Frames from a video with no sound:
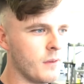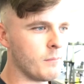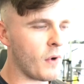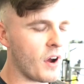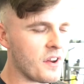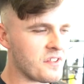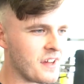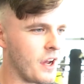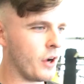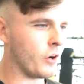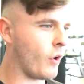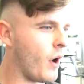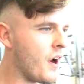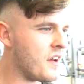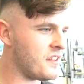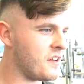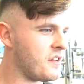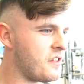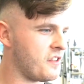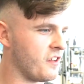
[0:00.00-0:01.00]
Might sound
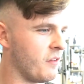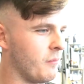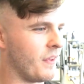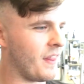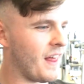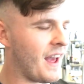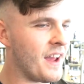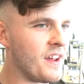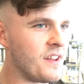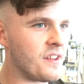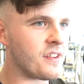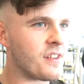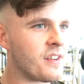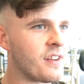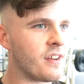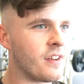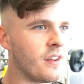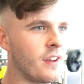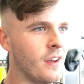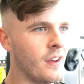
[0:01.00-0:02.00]
crazy to some, but that
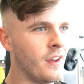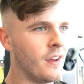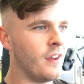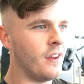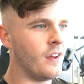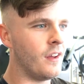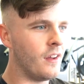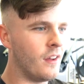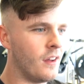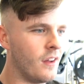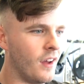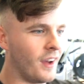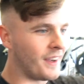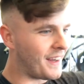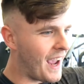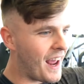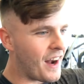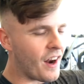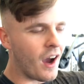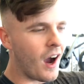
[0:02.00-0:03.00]
is,
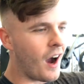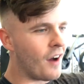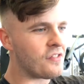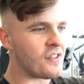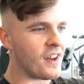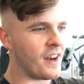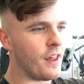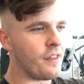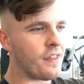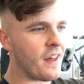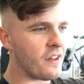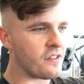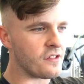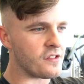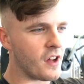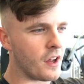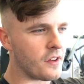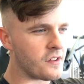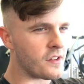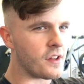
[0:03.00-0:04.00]
again, I've said it 1,000
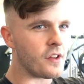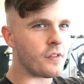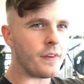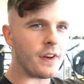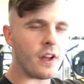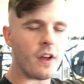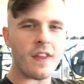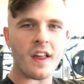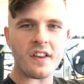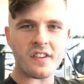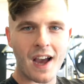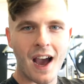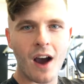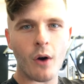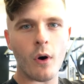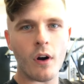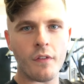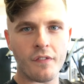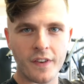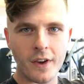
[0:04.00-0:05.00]
times in this video, that's
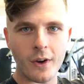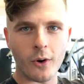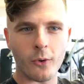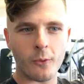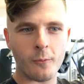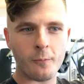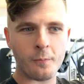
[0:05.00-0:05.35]
how I feel.